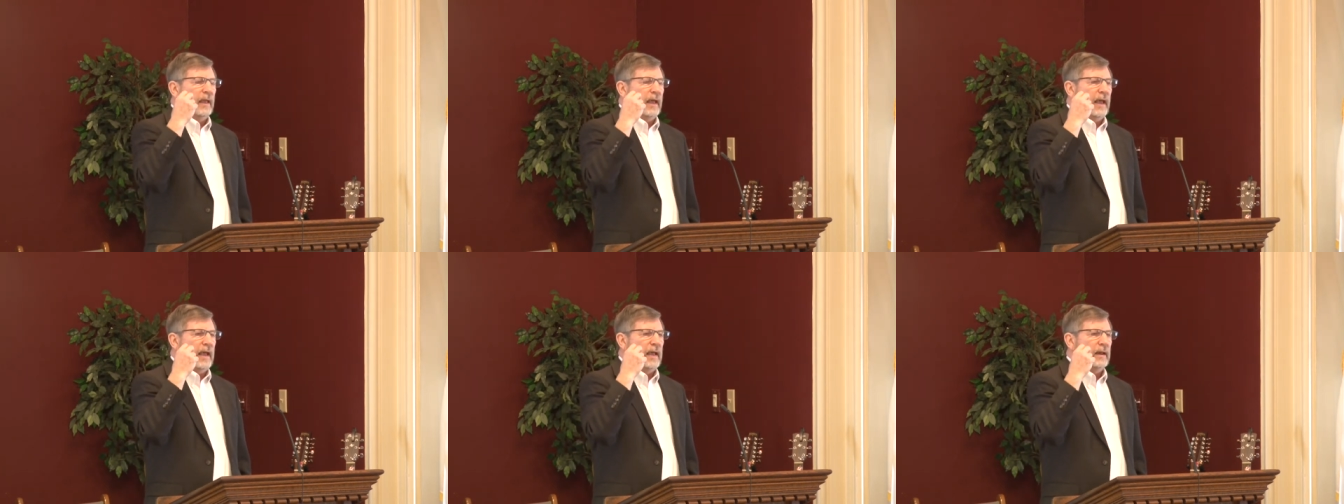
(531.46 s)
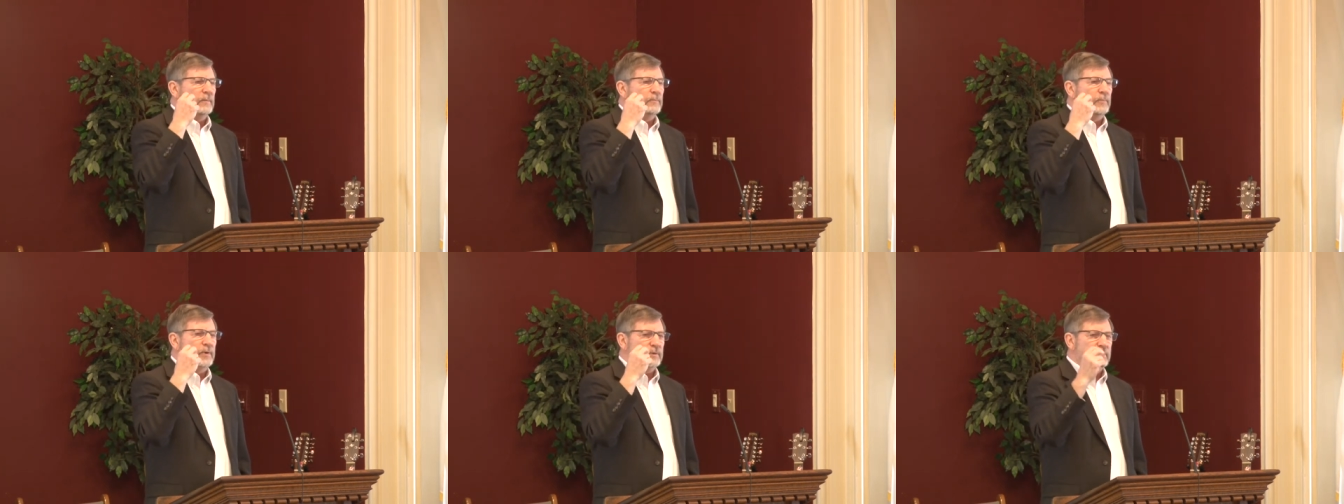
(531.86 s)

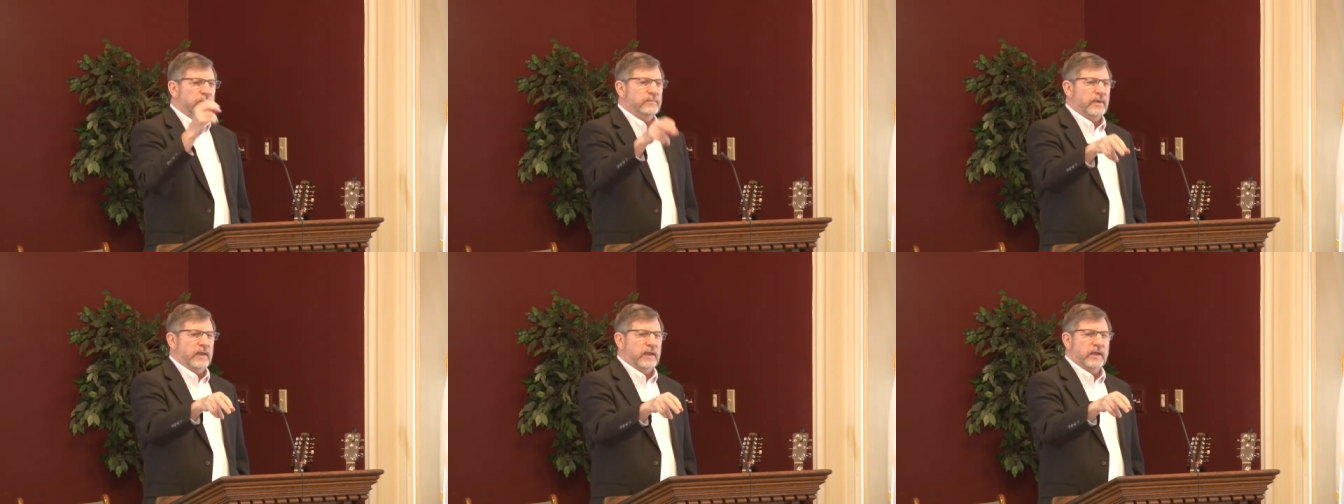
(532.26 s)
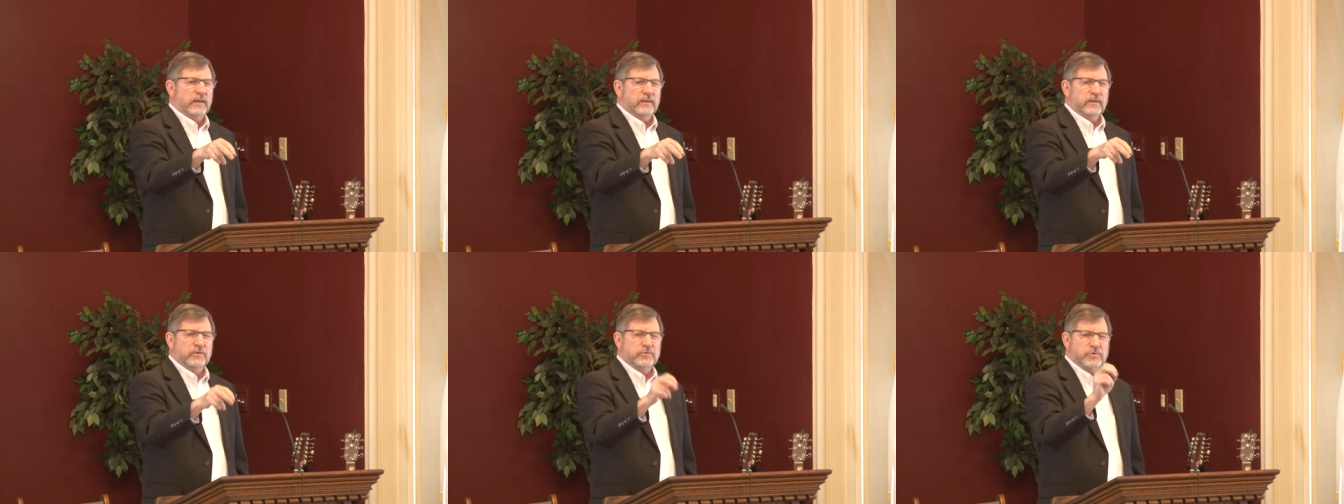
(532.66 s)
and put them
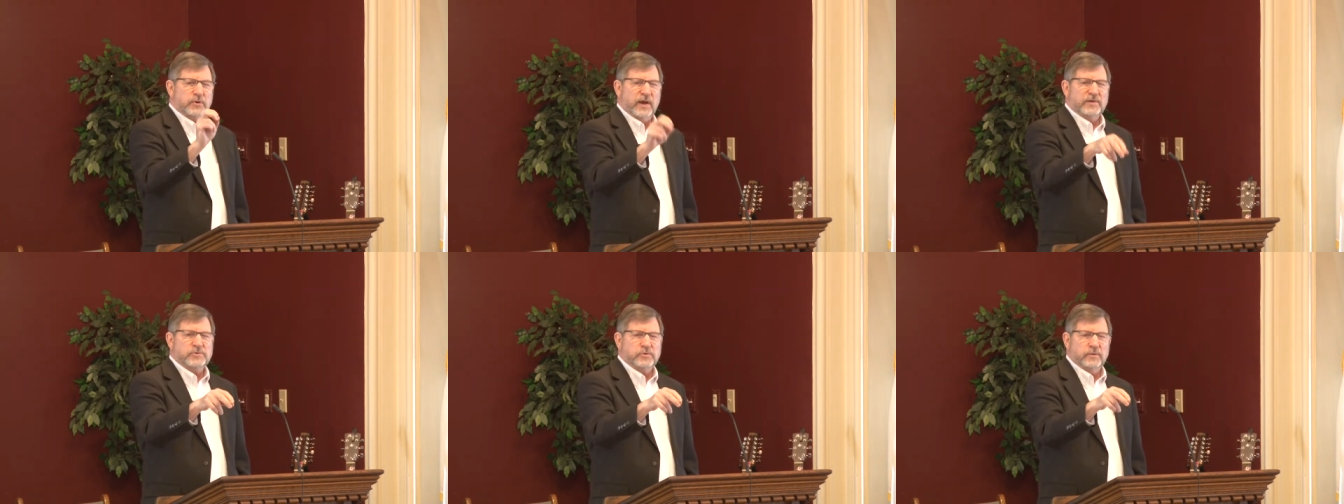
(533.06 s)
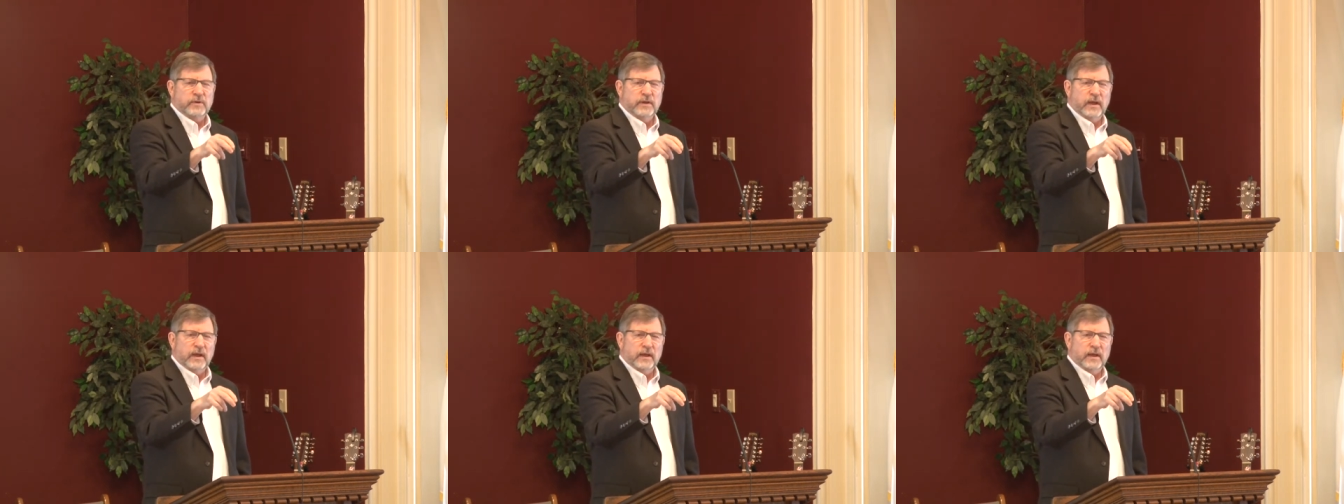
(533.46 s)
in the treasury.